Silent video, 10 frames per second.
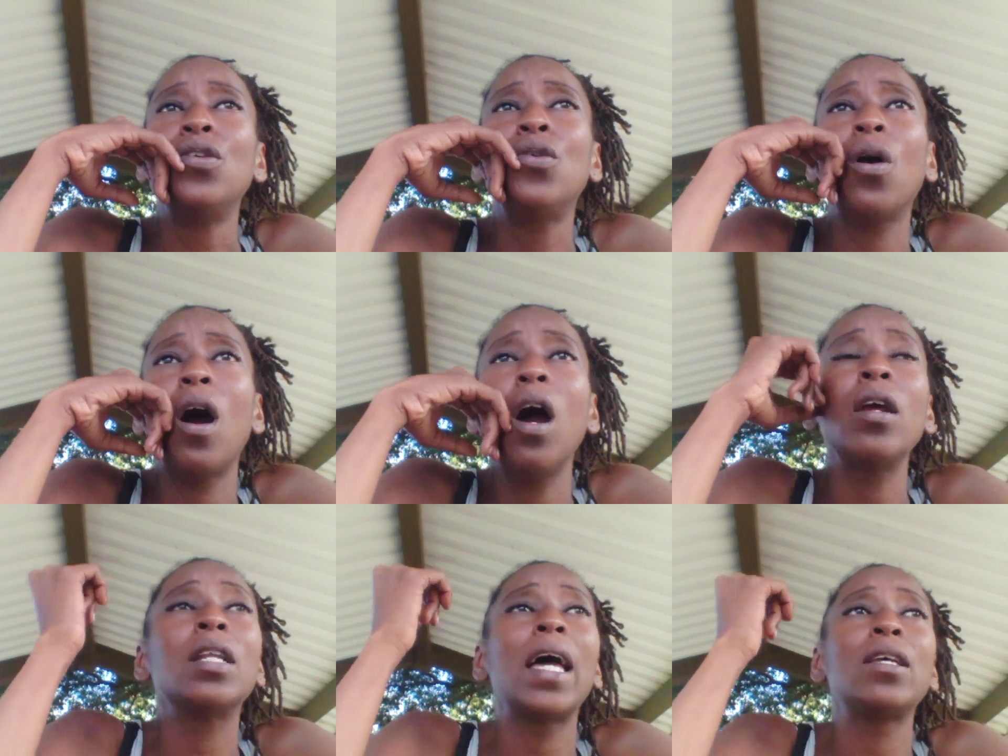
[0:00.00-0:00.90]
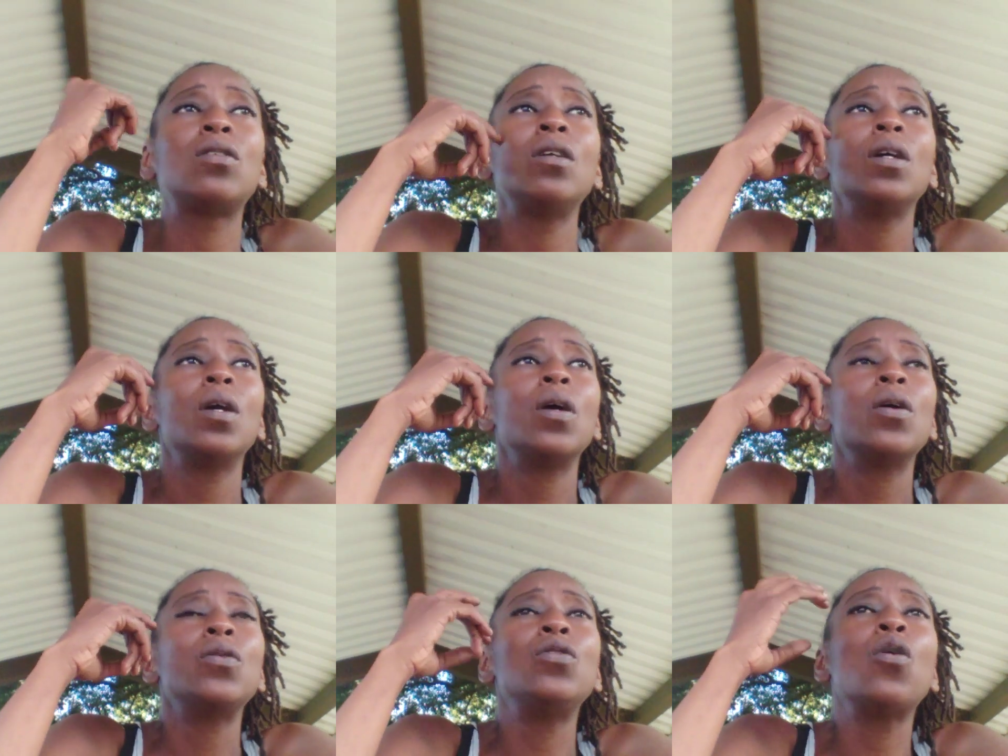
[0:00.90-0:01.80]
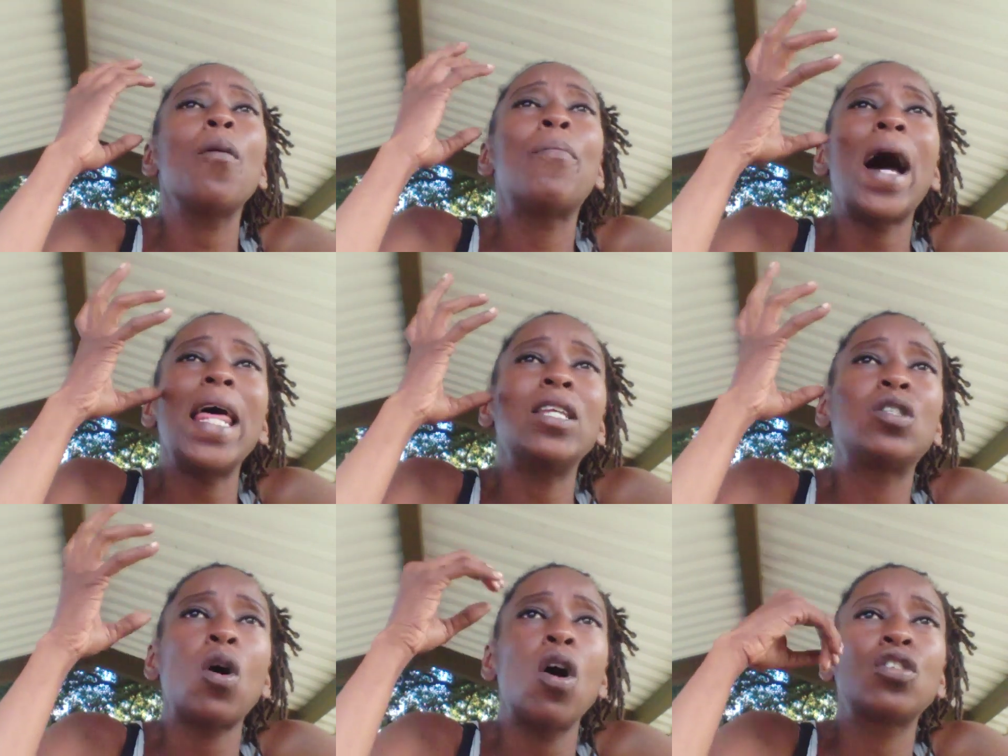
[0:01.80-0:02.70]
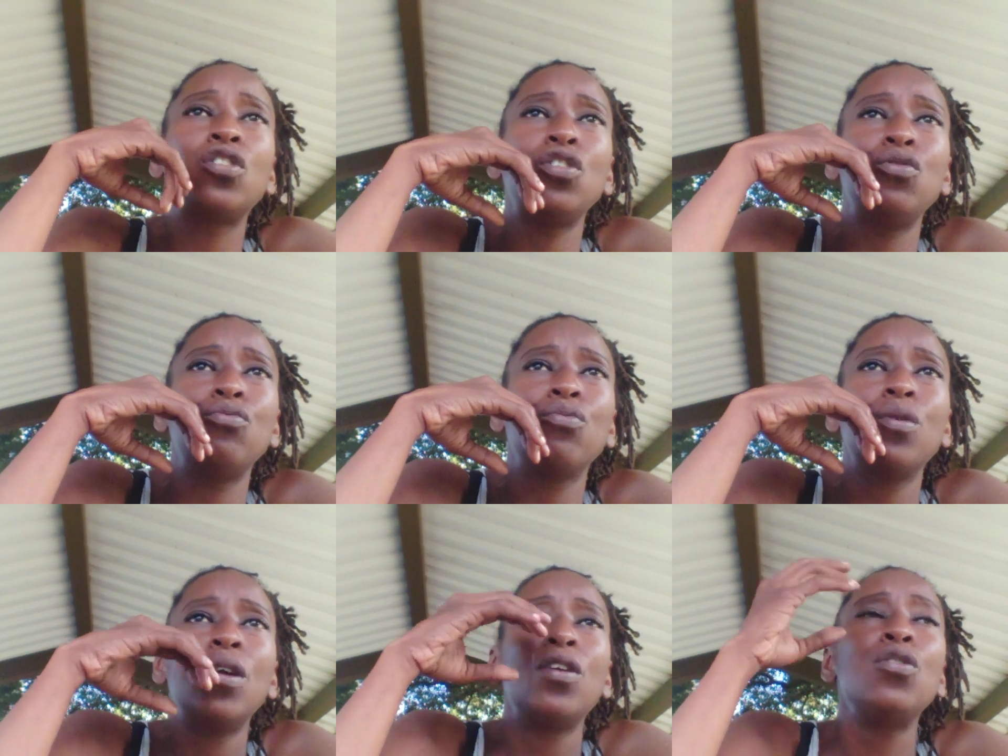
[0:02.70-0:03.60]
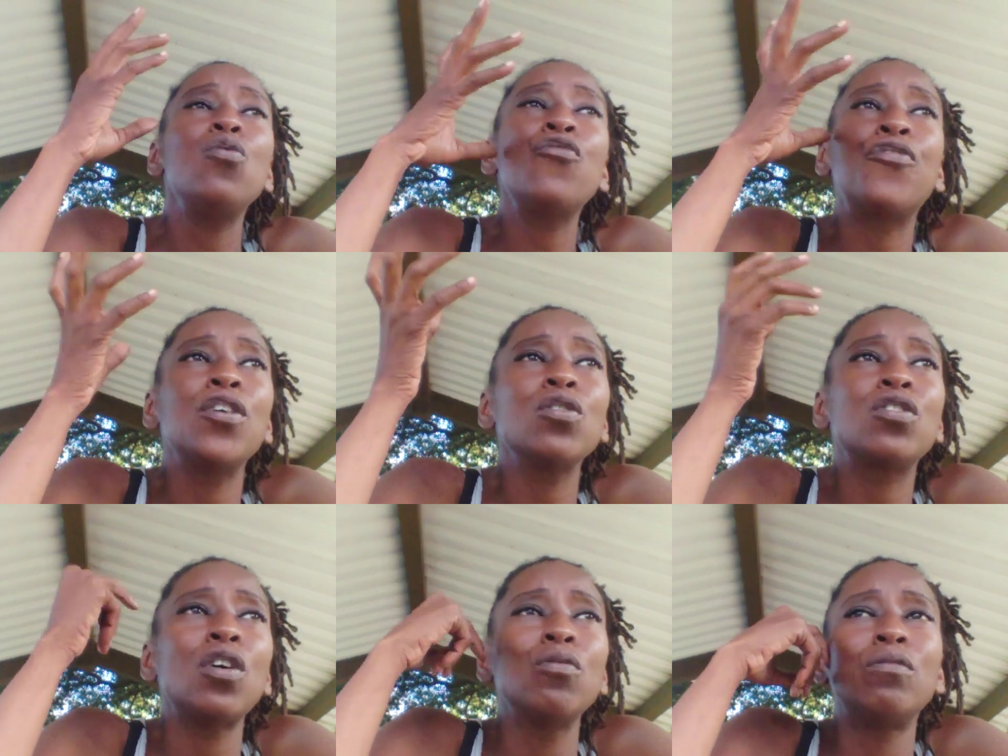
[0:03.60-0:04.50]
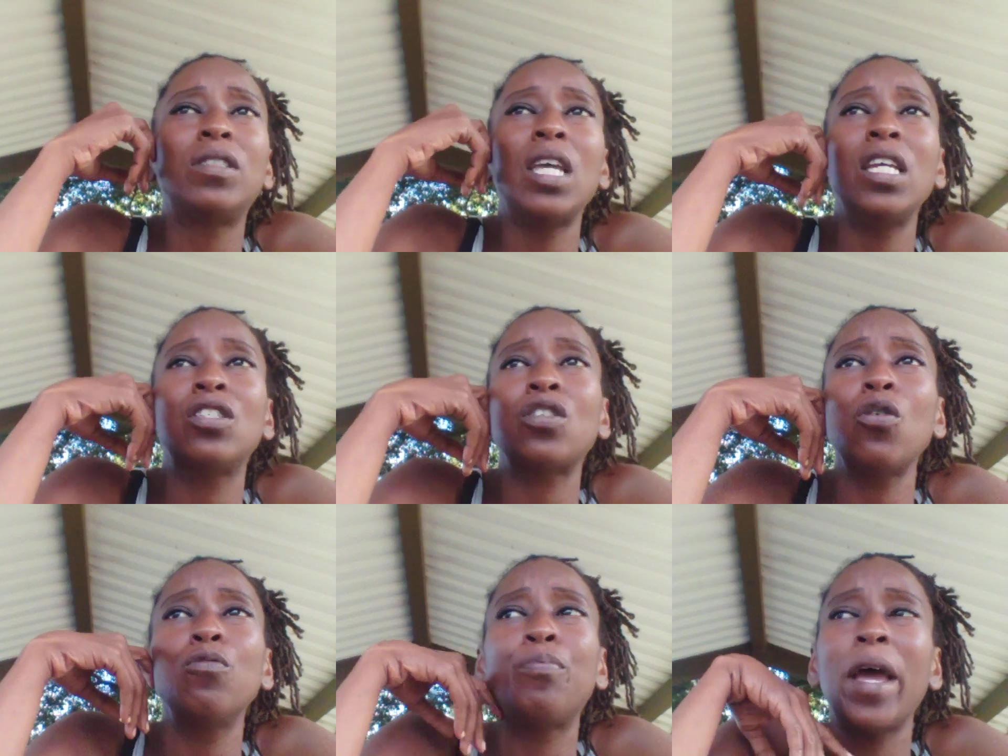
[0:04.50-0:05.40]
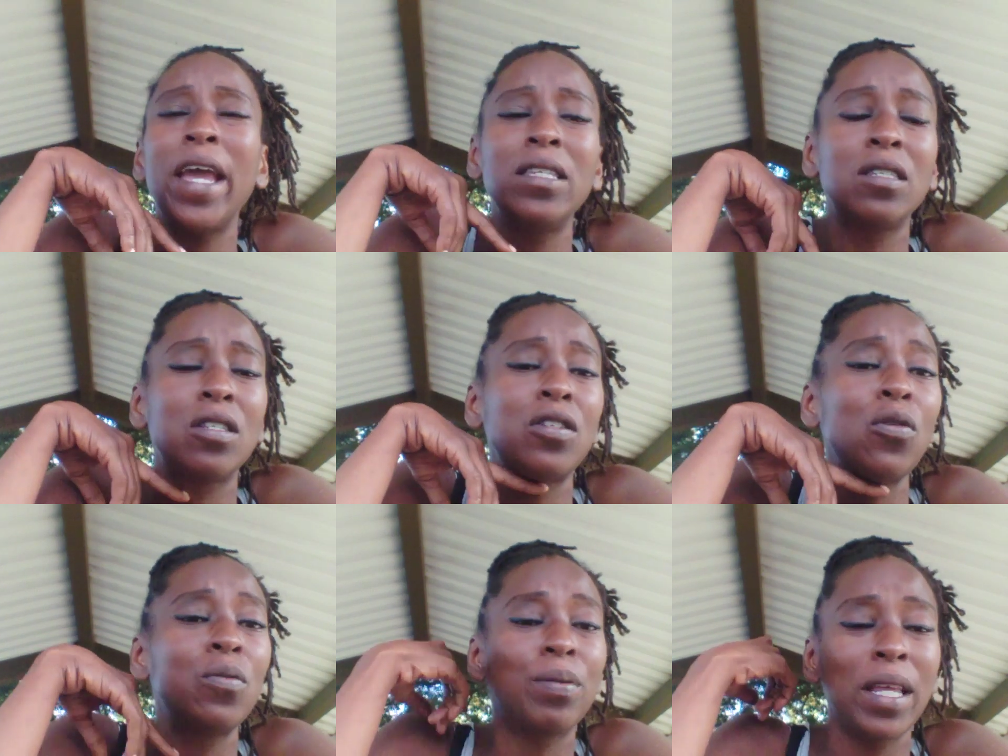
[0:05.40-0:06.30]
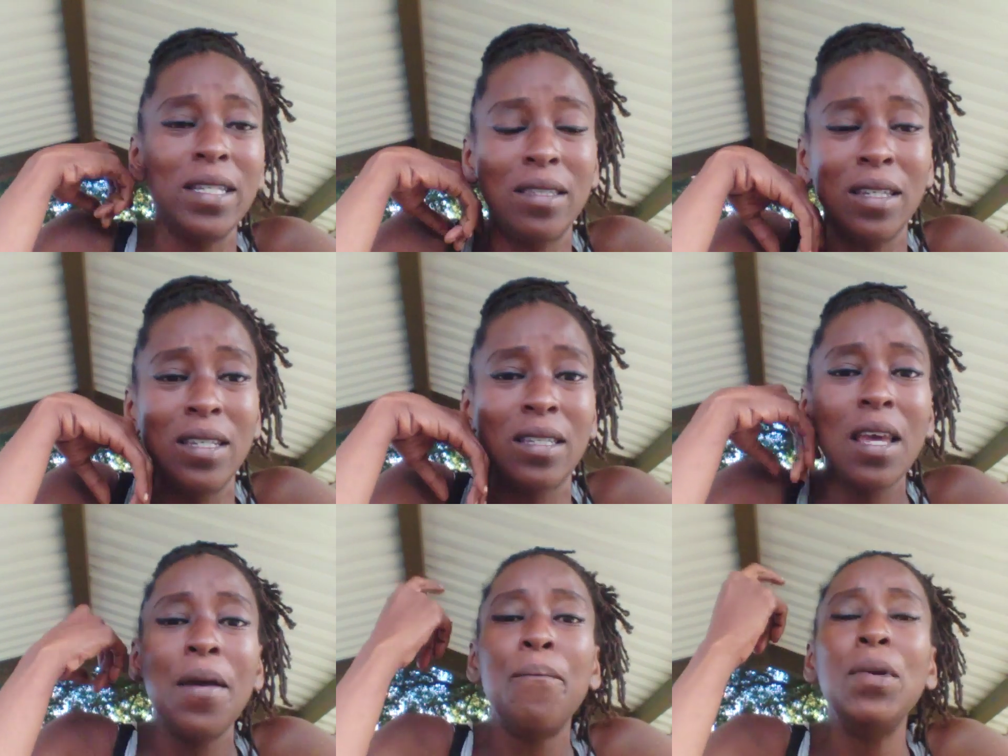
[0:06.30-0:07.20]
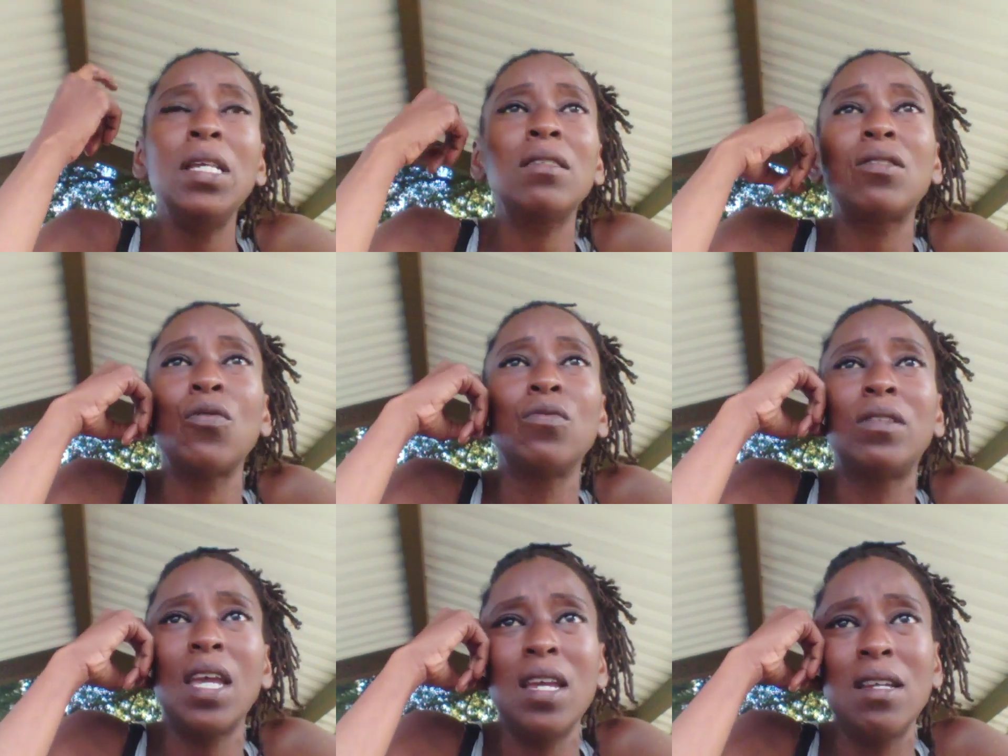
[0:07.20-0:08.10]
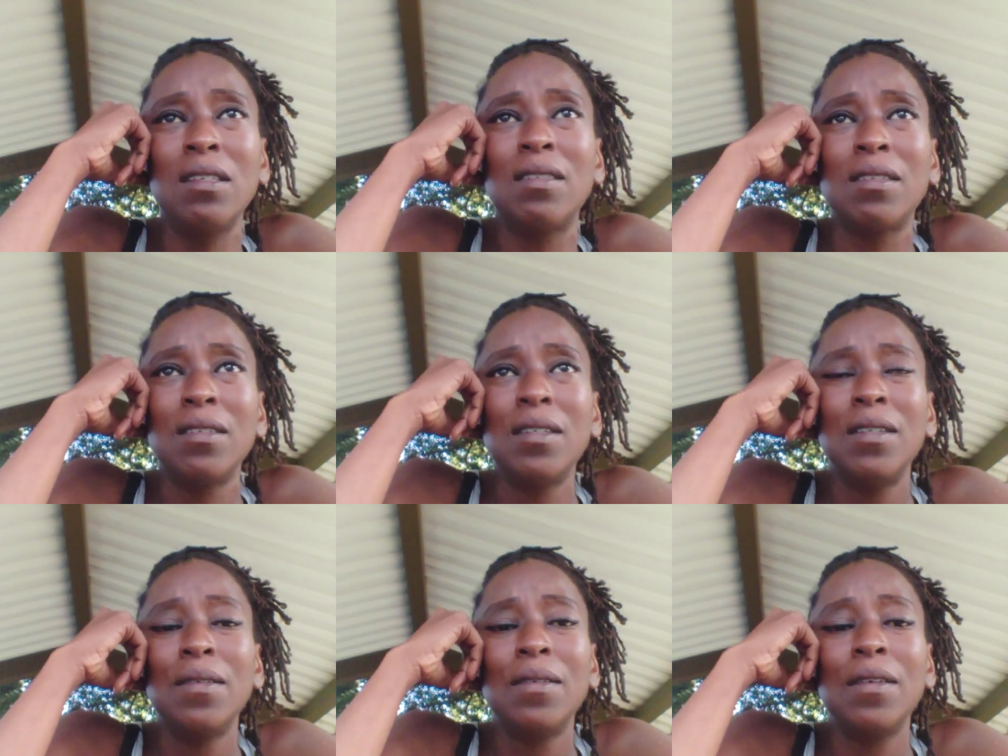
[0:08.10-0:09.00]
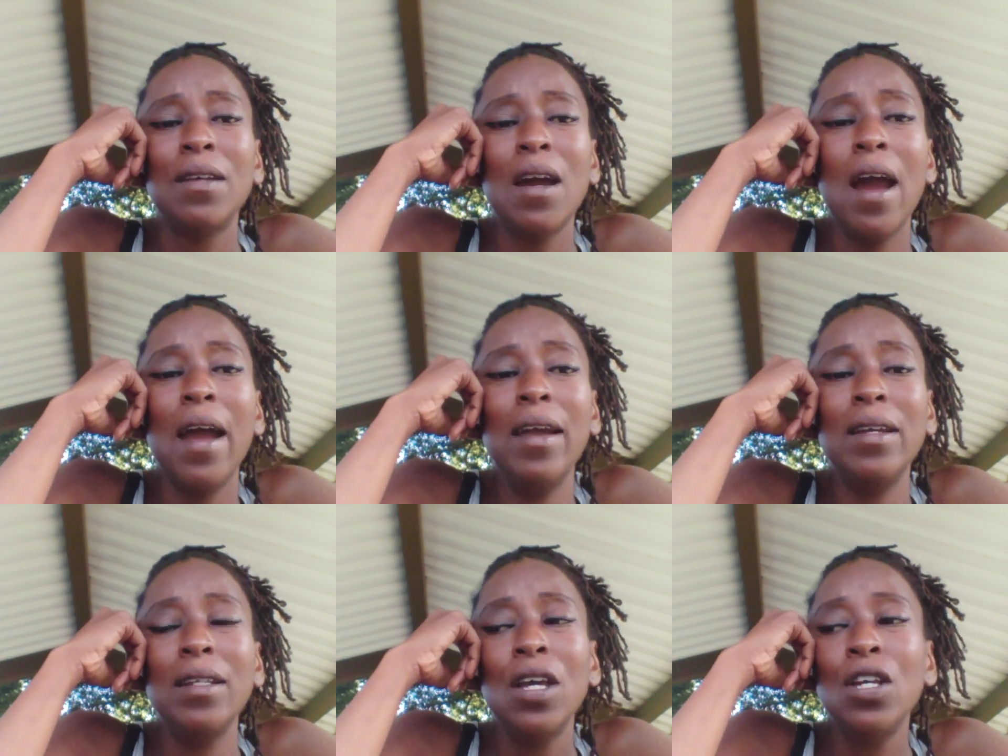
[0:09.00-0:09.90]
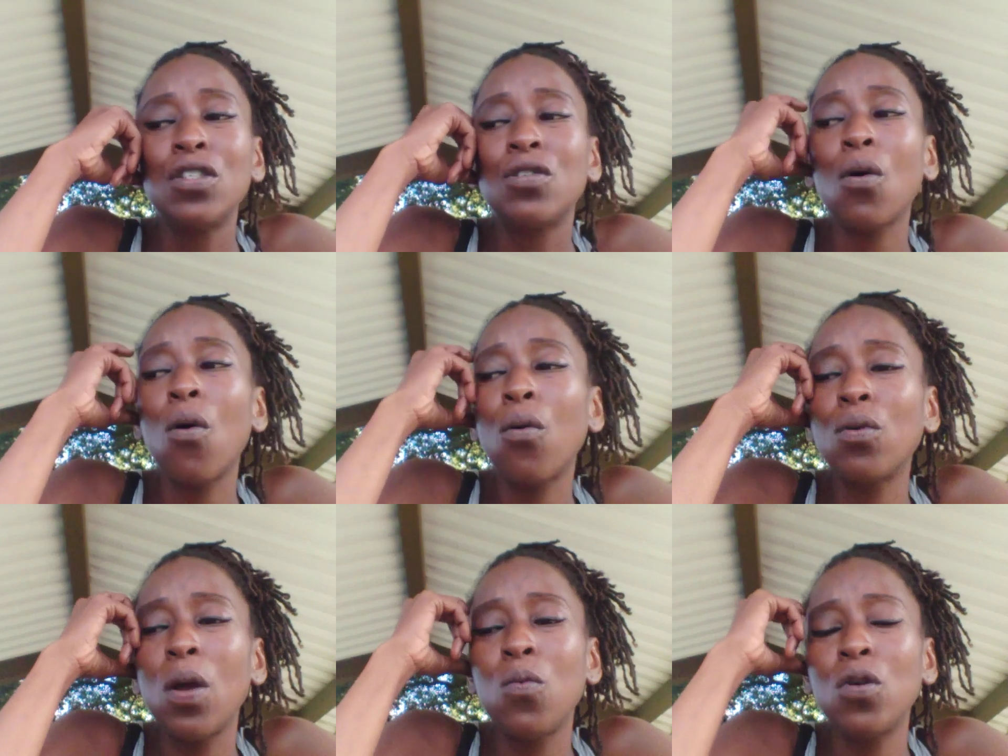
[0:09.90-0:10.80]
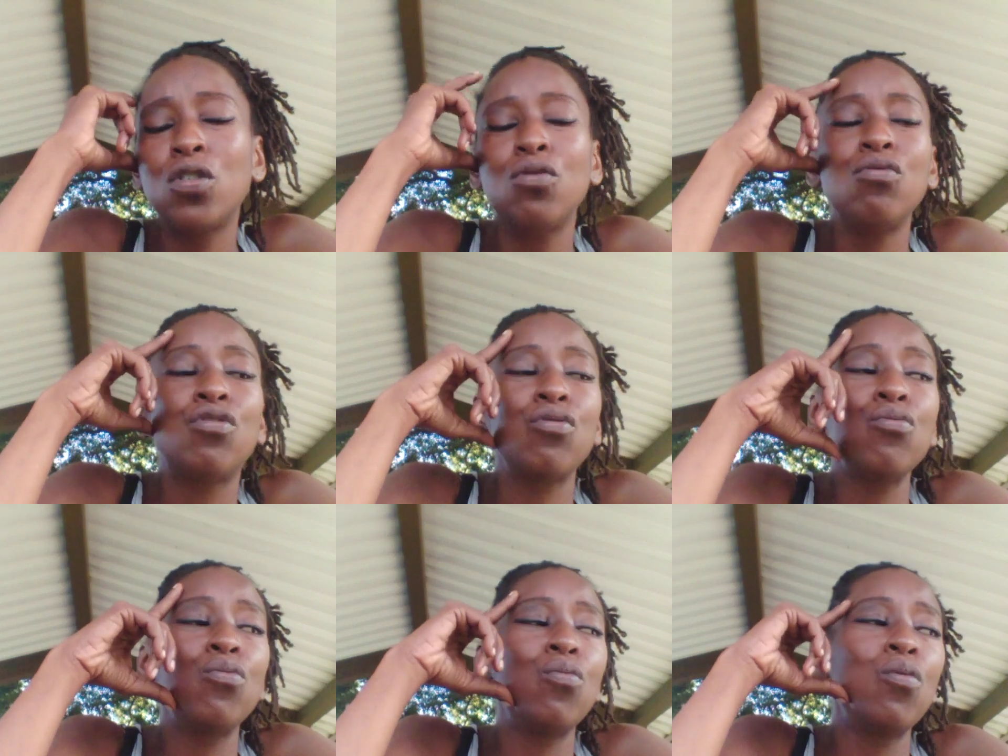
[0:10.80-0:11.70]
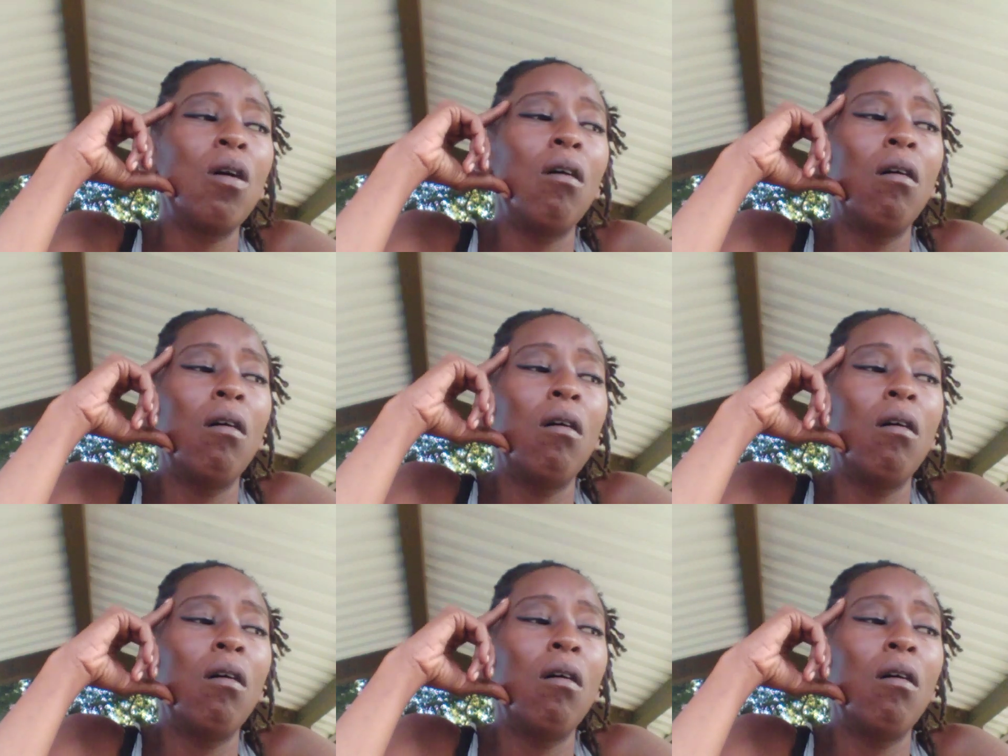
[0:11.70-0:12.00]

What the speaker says: your heart. Like, your body talks to you. You feel certain things. Certain pains in certain places mean certain things. All right? So they want you to